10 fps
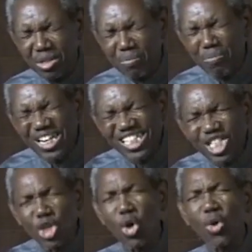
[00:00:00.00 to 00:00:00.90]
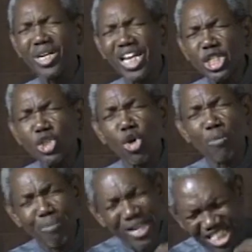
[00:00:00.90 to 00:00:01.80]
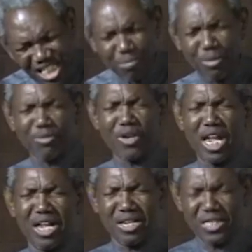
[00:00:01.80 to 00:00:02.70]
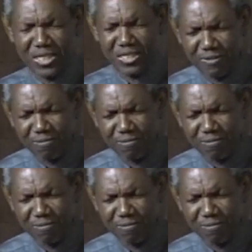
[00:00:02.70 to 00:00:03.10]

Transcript: please, Lord, let your mercy prevail. Amen.